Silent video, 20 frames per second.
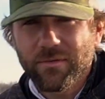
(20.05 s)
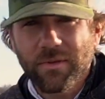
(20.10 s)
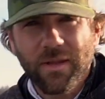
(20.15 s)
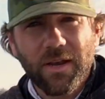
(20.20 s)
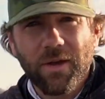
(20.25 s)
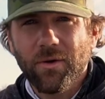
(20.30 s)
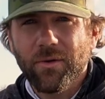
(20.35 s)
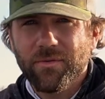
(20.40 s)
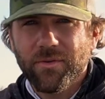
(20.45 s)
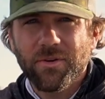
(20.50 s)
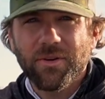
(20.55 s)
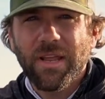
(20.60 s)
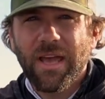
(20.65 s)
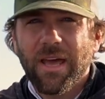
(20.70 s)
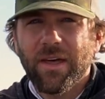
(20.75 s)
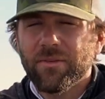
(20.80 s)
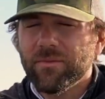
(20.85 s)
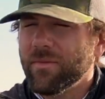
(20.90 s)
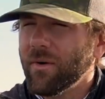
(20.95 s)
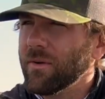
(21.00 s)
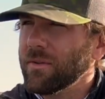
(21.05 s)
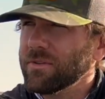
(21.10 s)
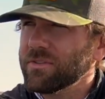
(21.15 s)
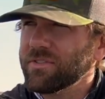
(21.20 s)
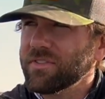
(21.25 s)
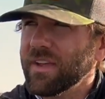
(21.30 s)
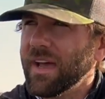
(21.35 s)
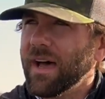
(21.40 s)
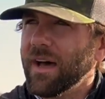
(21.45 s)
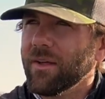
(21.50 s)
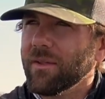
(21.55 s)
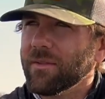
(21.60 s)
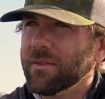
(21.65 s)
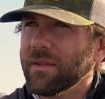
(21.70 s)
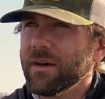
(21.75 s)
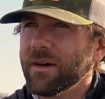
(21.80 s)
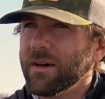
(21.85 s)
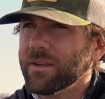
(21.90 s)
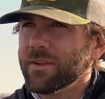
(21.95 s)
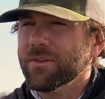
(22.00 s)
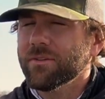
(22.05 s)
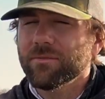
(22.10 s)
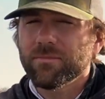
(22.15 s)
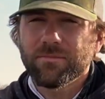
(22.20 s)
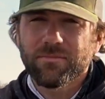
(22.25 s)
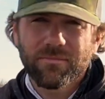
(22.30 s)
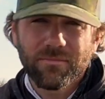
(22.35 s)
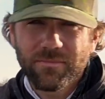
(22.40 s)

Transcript: I know if you're down farther south, you're